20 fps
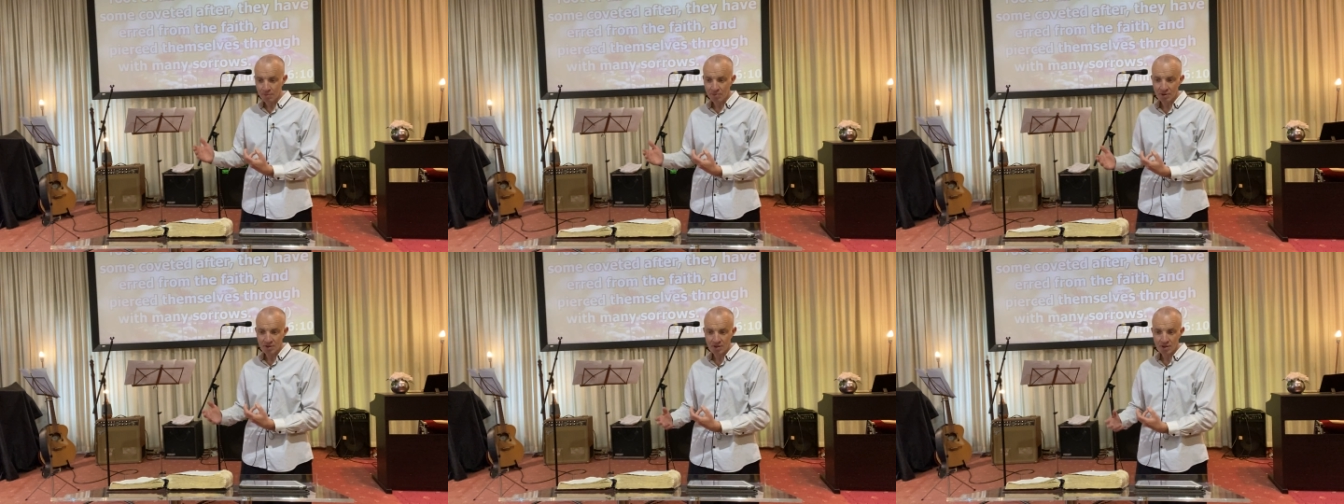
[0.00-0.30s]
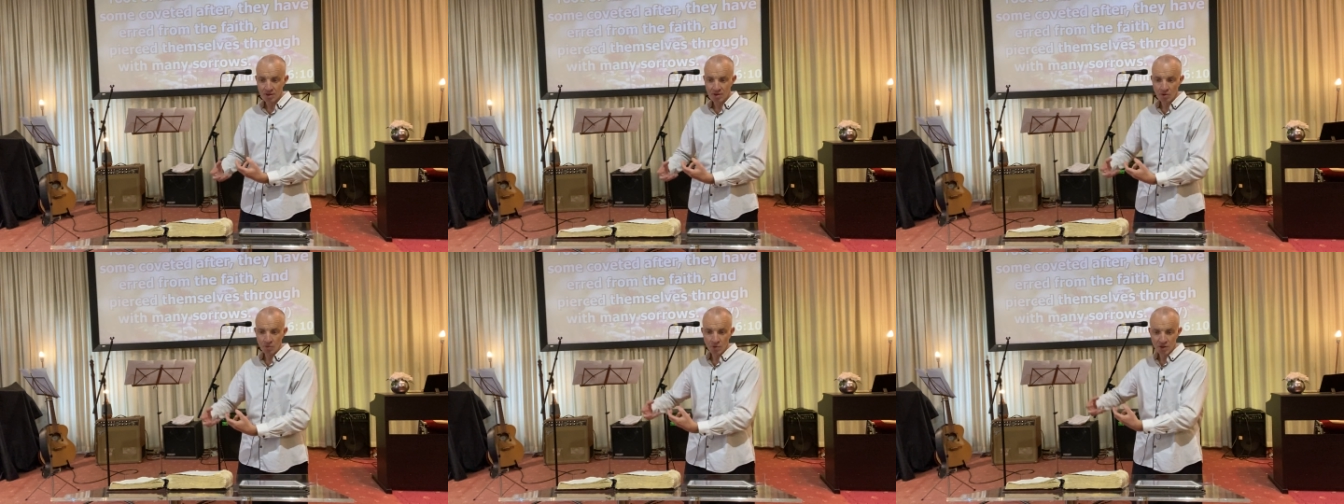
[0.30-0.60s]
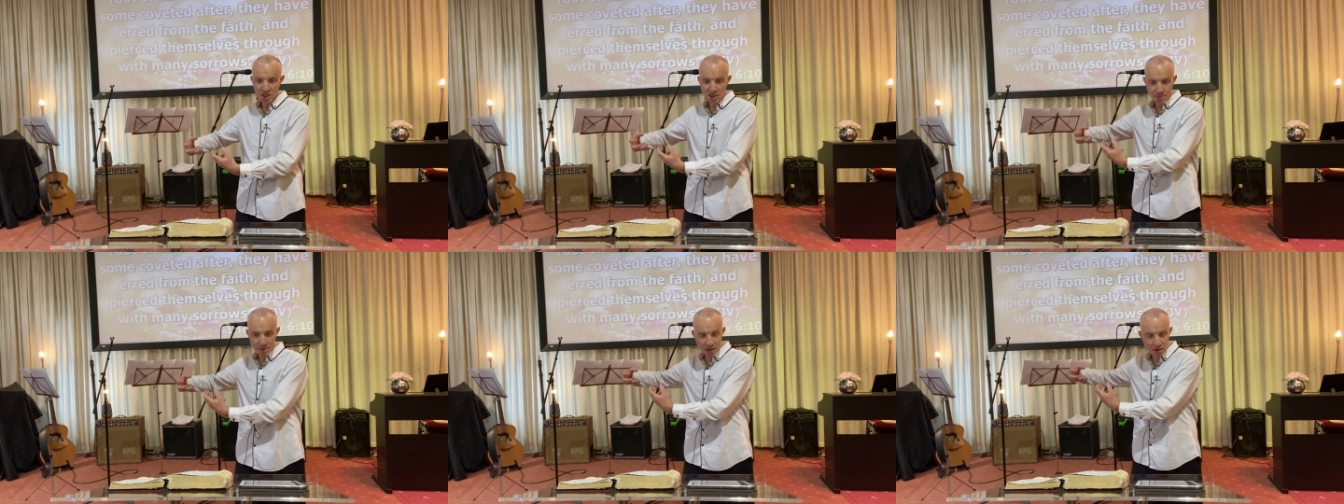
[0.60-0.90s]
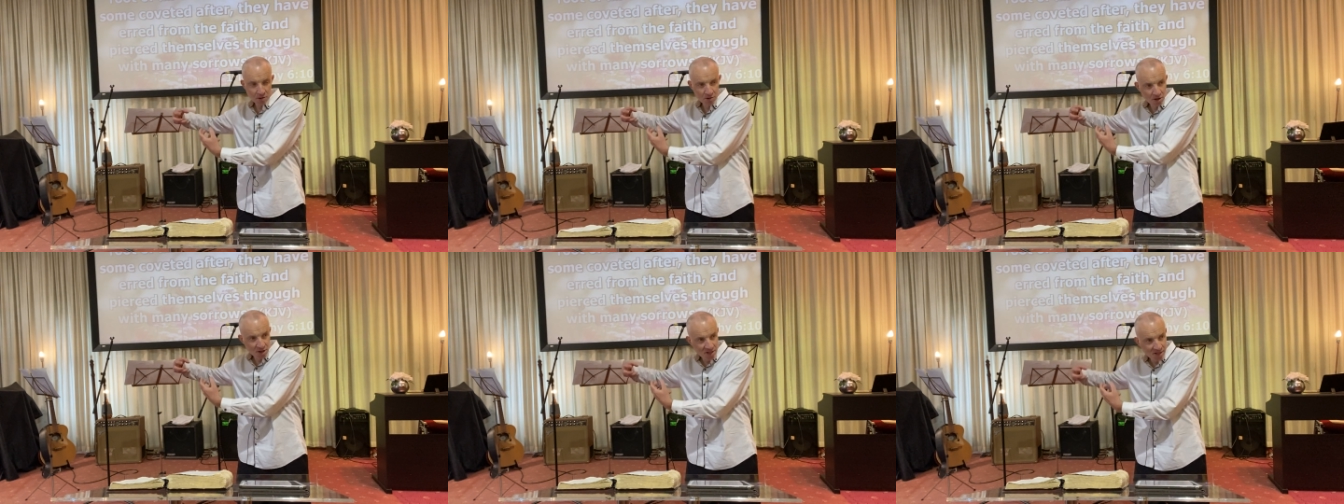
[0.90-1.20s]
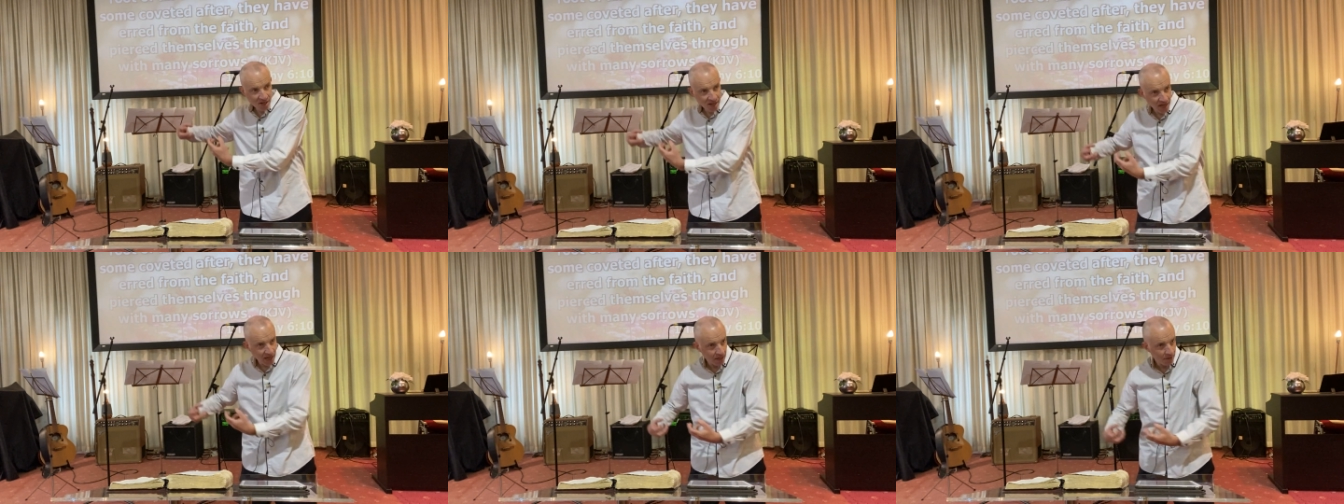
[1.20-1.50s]
but you know, when you spend all your
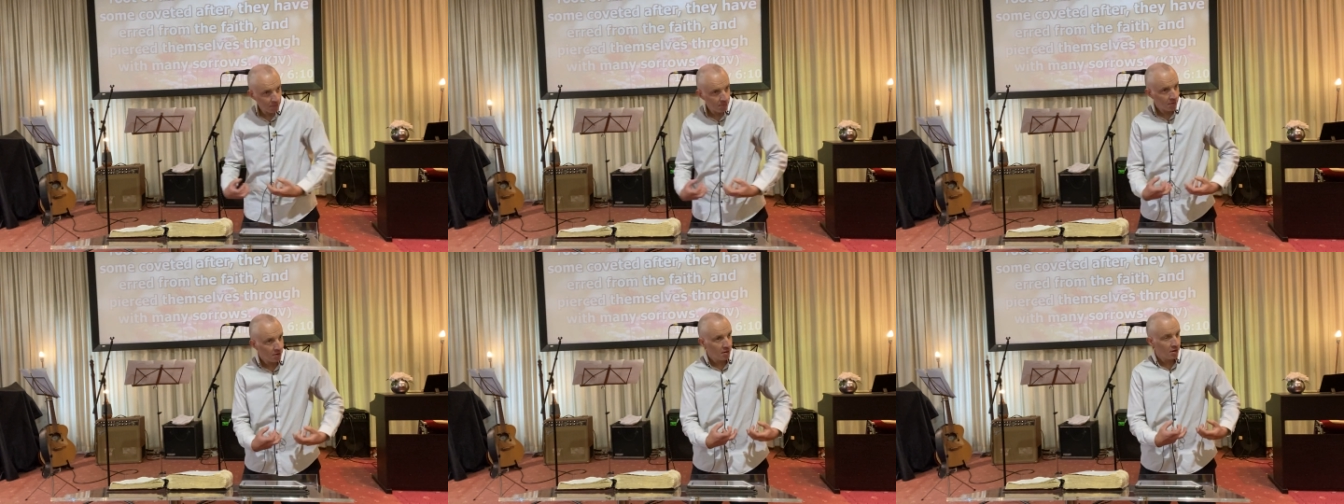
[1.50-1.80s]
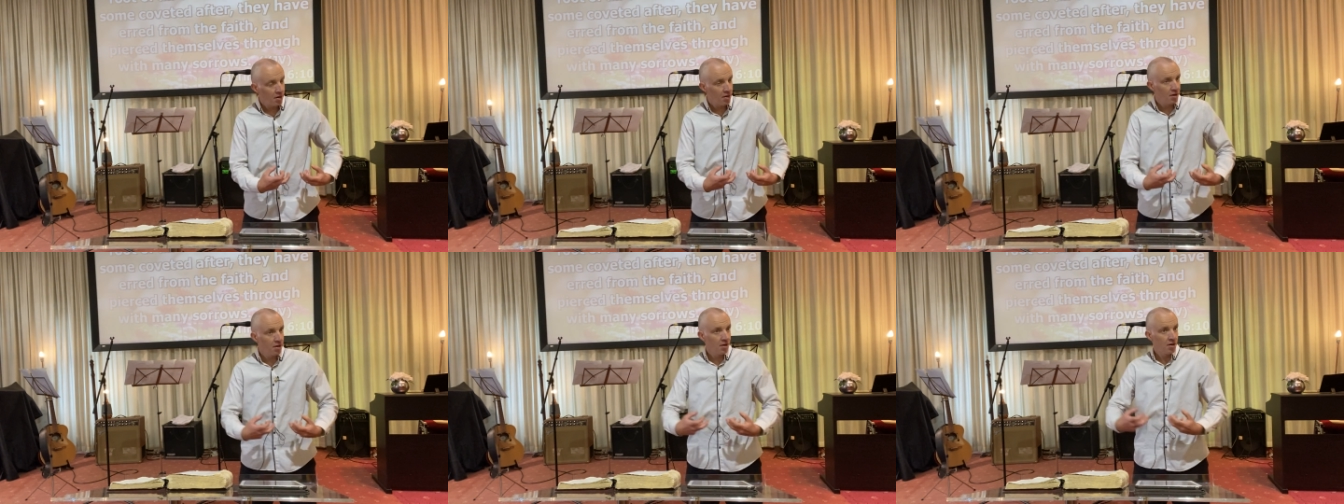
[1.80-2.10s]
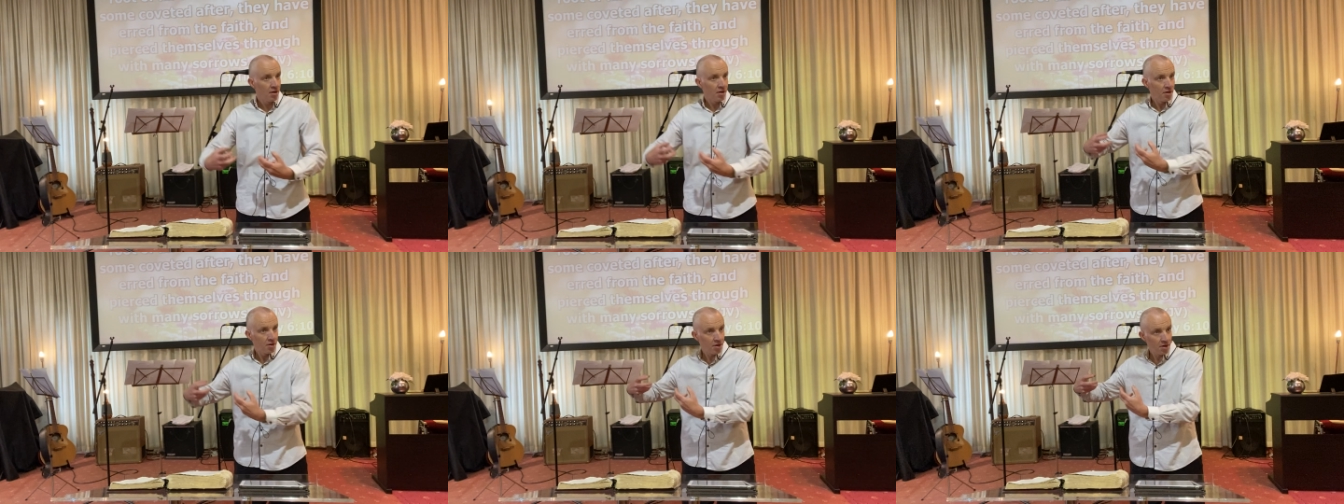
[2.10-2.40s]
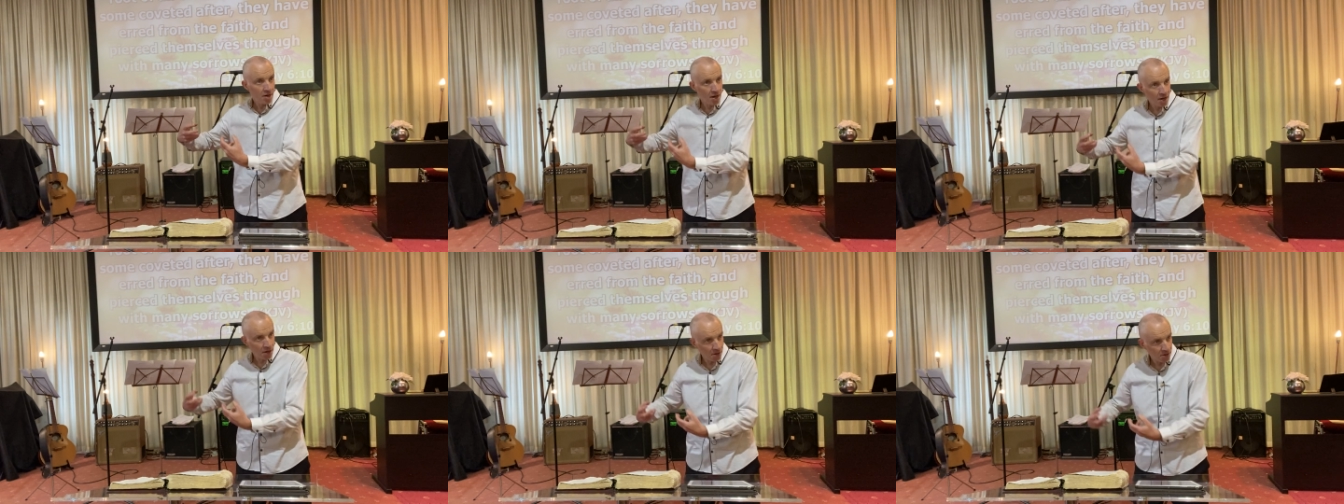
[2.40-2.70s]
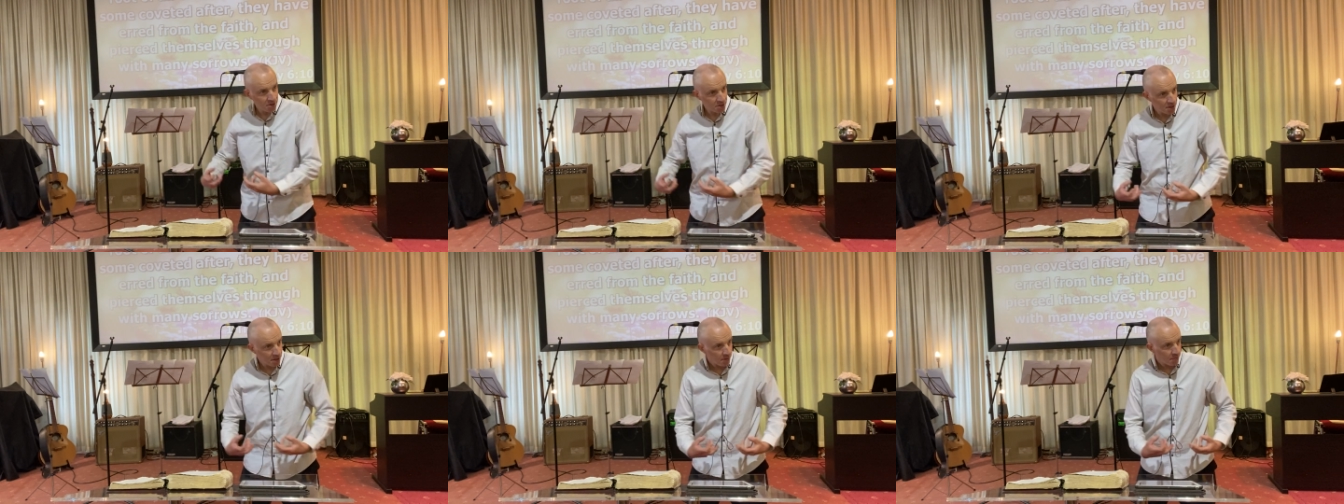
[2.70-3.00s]
time, your
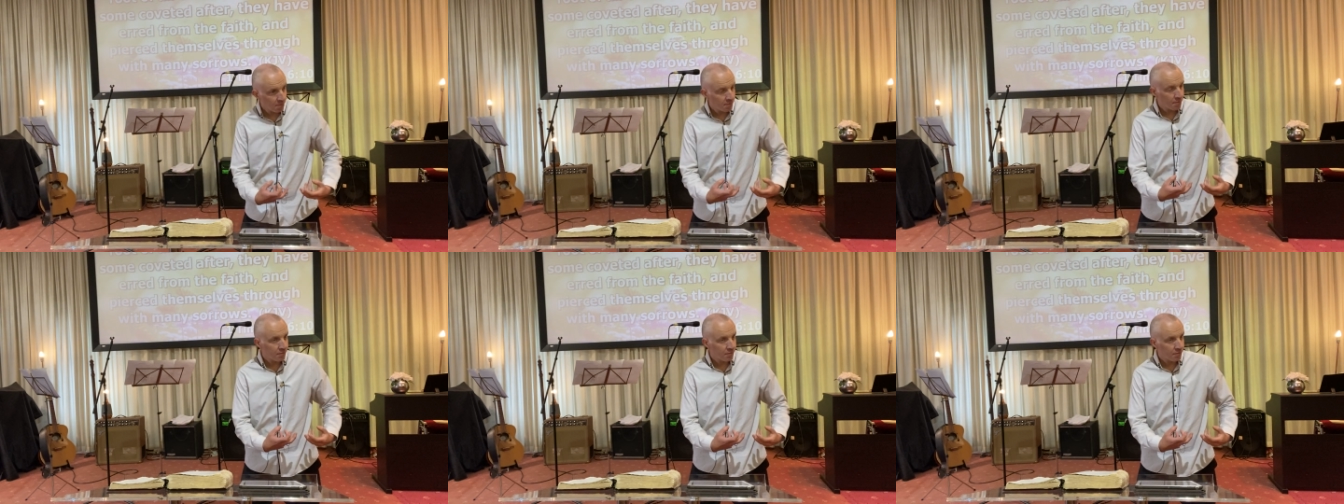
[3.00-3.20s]
energy,